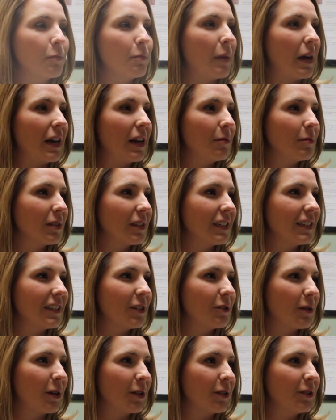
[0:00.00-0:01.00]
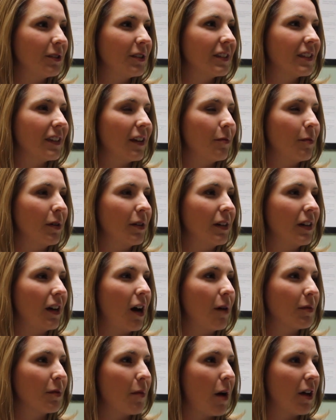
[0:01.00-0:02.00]
My name is Lindsay Rhodes. I'm an
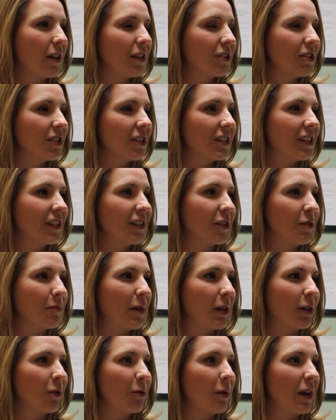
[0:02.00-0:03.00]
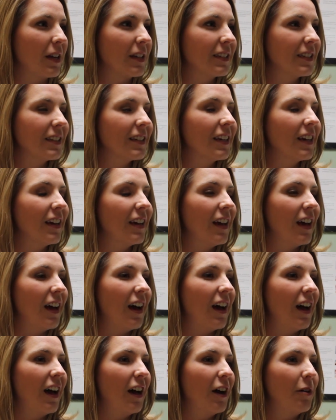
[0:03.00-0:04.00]
ophthalmologist here at Medical West.
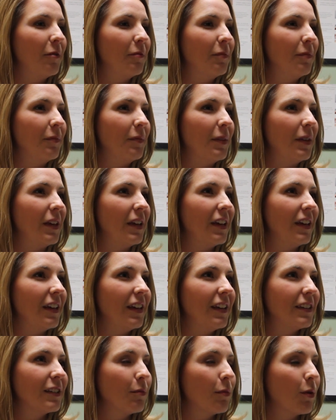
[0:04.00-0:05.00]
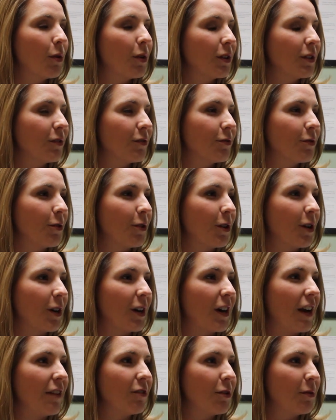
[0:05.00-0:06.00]
Um, it's important
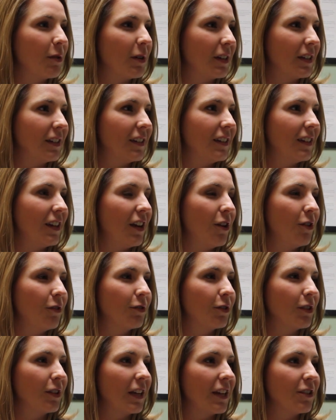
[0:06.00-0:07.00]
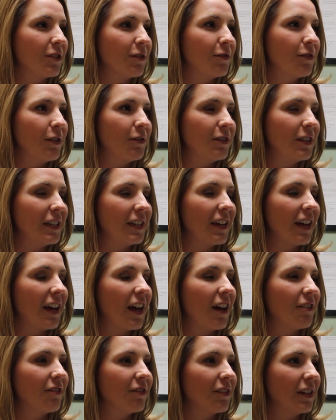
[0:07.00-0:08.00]
for everyone over the age of 50 to
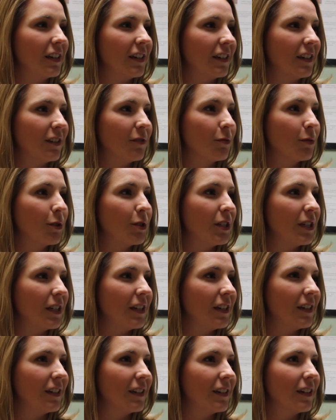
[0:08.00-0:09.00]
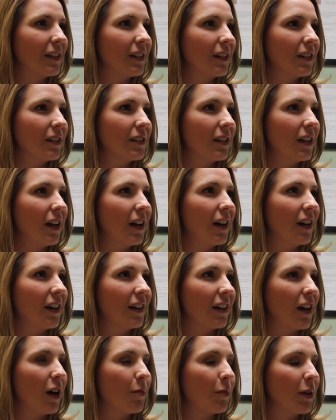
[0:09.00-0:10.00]
have a routine,
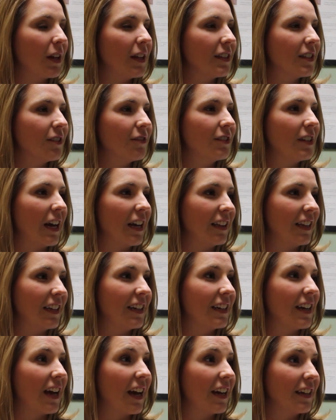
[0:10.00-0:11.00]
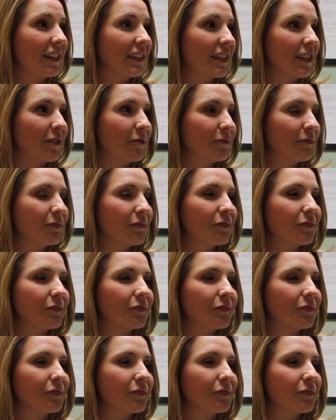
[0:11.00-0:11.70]
uh, comprehensive dilated eye exam